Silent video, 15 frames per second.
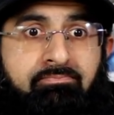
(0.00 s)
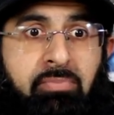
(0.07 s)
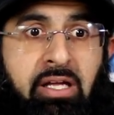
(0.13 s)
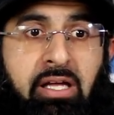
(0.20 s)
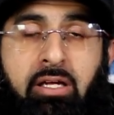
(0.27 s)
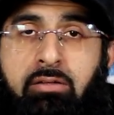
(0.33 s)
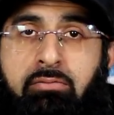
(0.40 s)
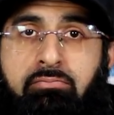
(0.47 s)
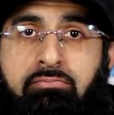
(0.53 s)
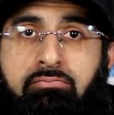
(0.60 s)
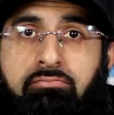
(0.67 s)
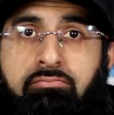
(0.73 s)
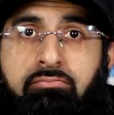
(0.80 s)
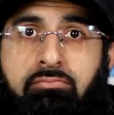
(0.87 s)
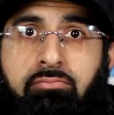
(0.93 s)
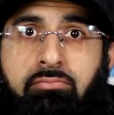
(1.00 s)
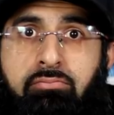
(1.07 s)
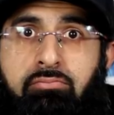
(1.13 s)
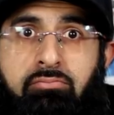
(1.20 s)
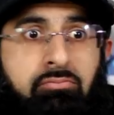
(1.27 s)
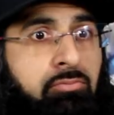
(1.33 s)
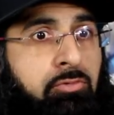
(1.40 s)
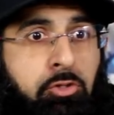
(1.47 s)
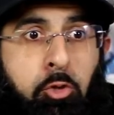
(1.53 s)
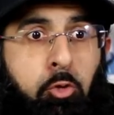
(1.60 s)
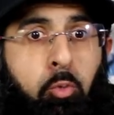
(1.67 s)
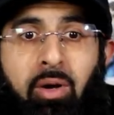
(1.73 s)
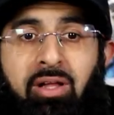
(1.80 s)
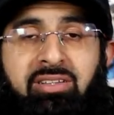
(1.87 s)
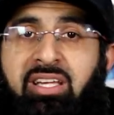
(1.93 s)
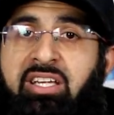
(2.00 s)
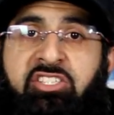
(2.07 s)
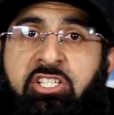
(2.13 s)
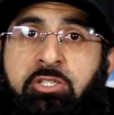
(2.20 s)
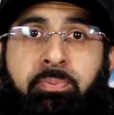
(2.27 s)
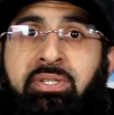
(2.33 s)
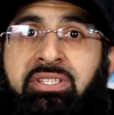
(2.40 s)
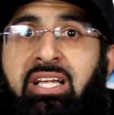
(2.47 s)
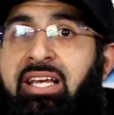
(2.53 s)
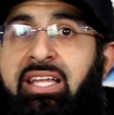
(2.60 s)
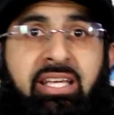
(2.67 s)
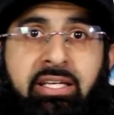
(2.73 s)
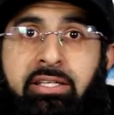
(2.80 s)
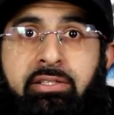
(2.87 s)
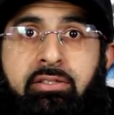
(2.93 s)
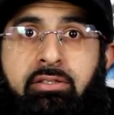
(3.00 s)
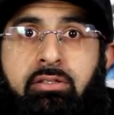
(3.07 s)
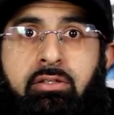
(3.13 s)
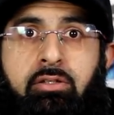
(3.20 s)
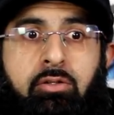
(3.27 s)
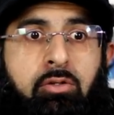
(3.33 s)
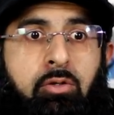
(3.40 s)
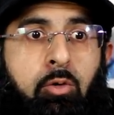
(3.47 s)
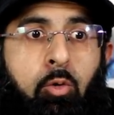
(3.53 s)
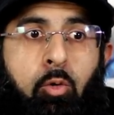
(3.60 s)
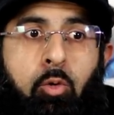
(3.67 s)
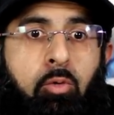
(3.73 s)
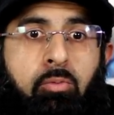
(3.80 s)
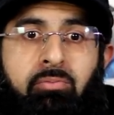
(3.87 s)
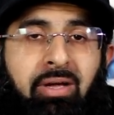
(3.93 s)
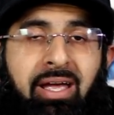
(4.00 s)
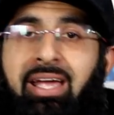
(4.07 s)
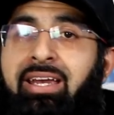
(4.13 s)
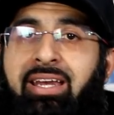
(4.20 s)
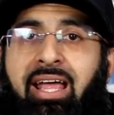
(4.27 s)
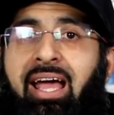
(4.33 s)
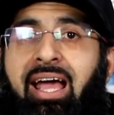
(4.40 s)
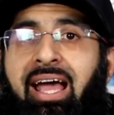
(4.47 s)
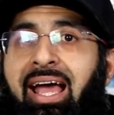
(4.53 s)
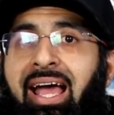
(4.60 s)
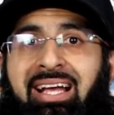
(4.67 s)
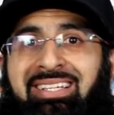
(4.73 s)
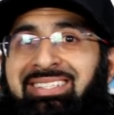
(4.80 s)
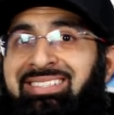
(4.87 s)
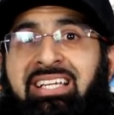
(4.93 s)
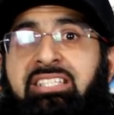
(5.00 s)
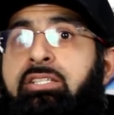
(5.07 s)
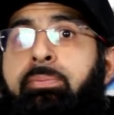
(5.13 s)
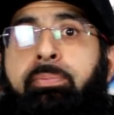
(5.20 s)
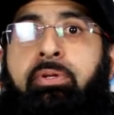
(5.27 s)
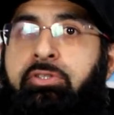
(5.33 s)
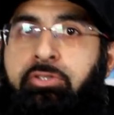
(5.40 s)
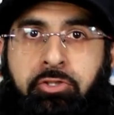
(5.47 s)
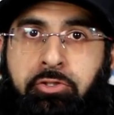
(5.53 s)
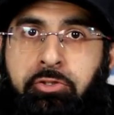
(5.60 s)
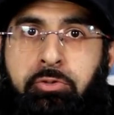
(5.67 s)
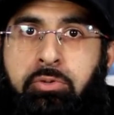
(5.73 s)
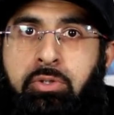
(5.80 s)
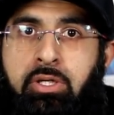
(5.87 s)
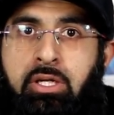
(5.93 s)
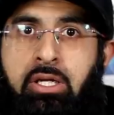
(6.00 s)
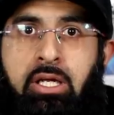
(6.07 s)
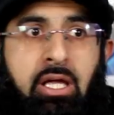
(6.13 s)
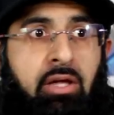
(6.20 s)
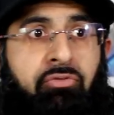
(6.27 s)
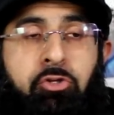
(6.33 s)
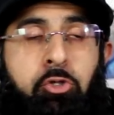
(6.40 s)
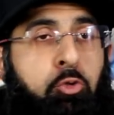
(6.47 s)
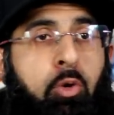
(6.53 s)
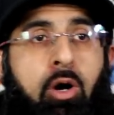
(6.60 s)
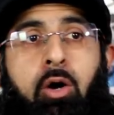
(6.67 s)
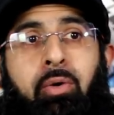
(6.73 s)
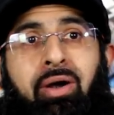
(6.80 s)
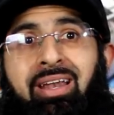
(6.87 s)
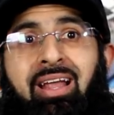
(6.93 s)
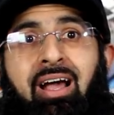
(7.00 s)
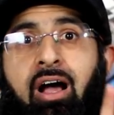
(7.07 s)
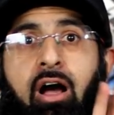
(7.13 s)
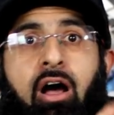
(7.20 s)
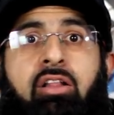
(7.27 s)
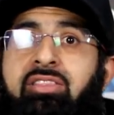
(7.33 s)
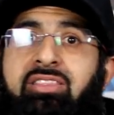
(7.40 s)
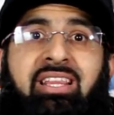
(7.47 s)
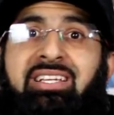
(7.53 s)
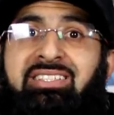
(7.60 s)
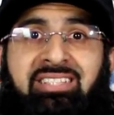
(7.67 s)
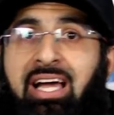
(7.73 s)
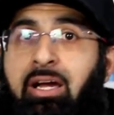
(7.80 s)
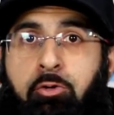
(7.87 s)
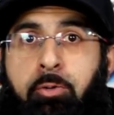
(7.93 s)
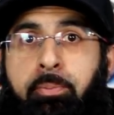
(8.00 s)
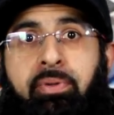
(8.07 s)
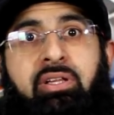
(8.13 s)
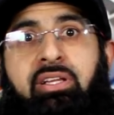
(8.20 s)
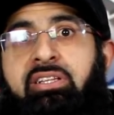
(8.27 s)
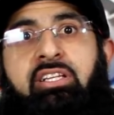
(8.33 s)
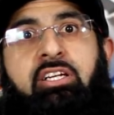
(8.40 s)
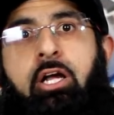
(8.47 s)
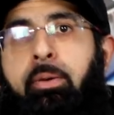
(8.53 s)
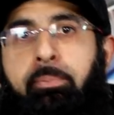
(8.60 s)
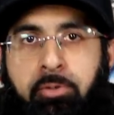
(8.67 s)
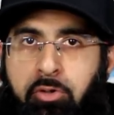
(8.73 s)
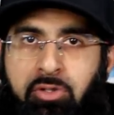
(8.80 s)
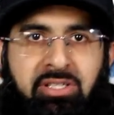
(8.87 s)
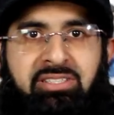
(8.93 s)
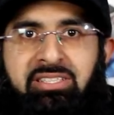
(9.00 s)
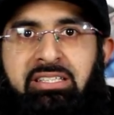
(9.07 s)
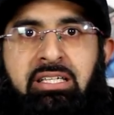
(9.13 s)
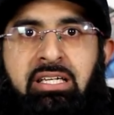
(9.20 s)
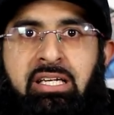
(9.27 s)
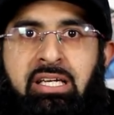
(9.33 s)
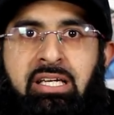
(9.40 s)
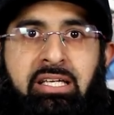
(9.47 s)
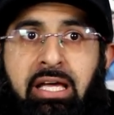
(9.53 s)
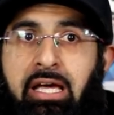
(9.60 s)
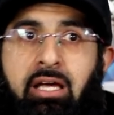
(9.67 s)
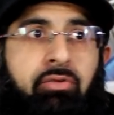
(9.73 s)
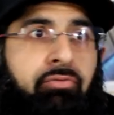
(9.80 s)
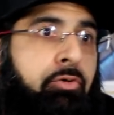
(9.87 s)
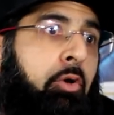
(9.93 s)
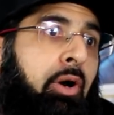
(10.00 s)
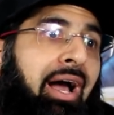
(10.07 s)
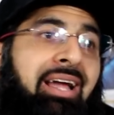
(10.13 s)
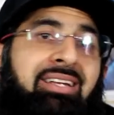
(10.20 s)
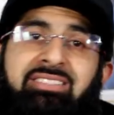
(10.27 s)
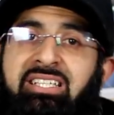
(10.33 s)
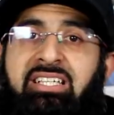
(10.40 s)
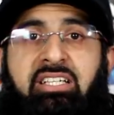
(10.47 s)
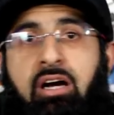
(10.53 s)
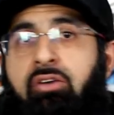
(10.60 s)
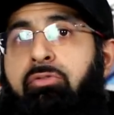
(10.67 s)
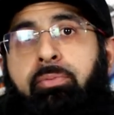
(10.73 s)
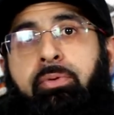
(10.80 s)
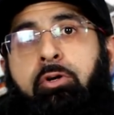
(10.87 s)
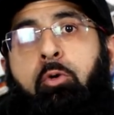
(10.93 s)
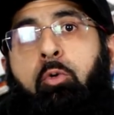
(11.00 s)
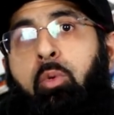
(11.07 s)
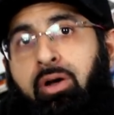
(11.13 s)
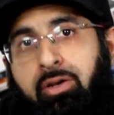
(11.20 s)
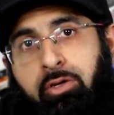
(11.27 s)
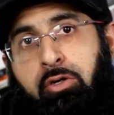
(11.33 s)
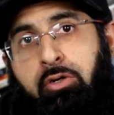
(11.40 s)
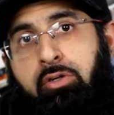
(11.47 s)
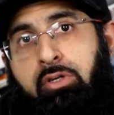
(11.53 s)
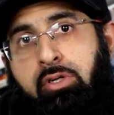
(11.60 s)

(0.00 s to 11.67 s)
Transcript: Yeah, your wealth can just be deleted or inaccessible to you if you are an undesirable in the community yeah, if you're anti-government or whatnot.